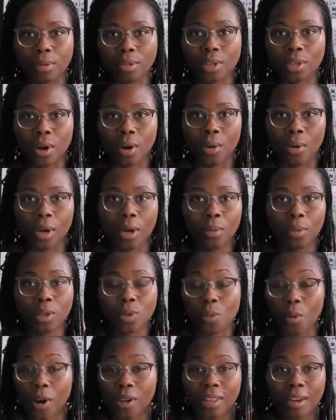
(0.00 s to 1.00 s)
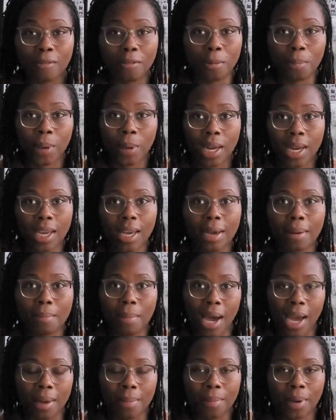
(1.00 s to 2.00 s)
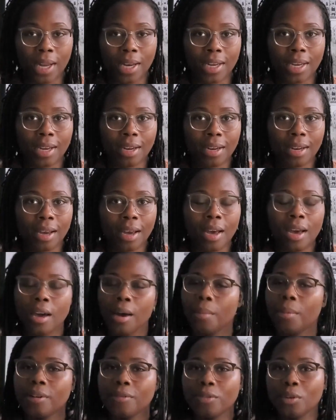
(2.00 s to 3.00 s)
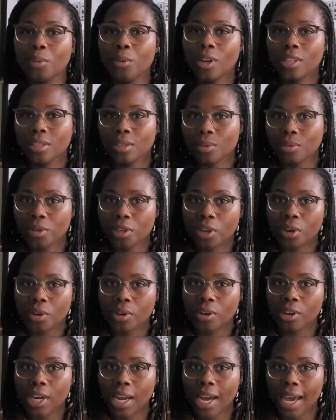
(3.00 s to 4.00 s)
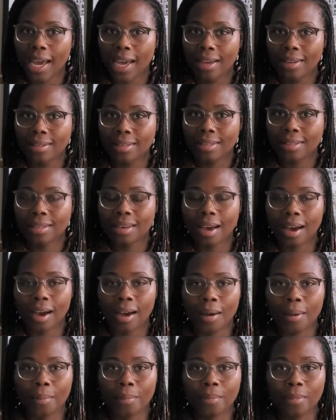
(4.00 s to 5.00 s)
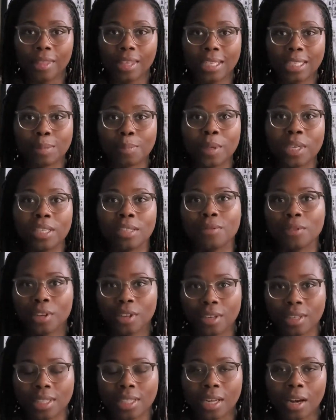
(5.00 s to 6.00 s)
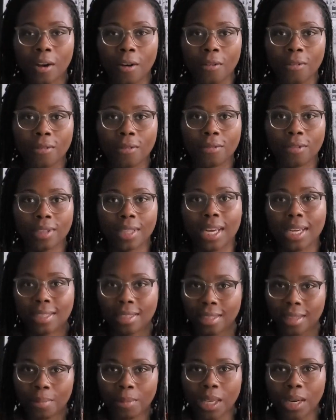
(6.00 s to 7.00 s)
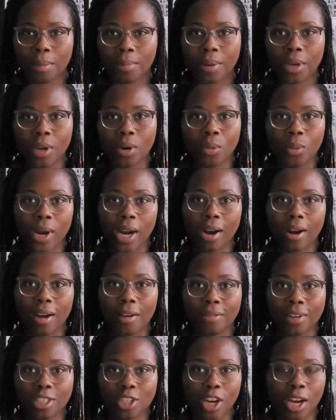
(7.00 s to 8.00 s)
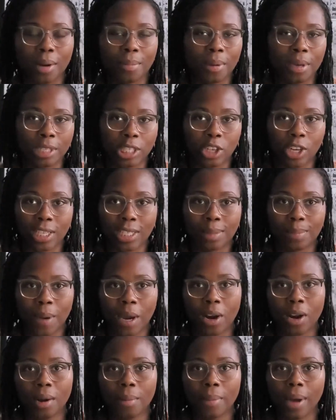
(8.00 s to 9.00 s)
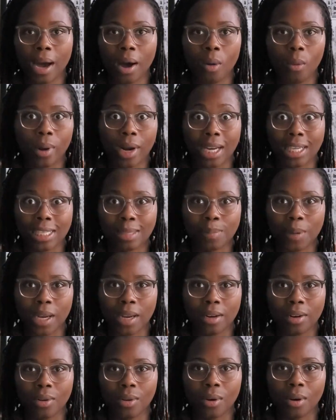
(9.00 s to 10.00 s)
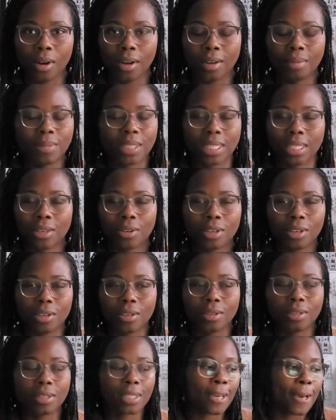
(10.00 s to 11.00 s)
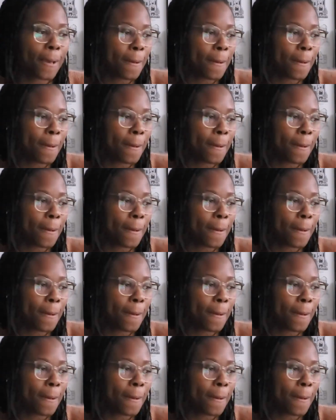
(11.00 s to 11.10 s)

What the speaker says: So it was worth every penny in my opinion. But if you want to recreate this piece for yourself, that's something to be aware of. I try to be transparent about what I spend on materials.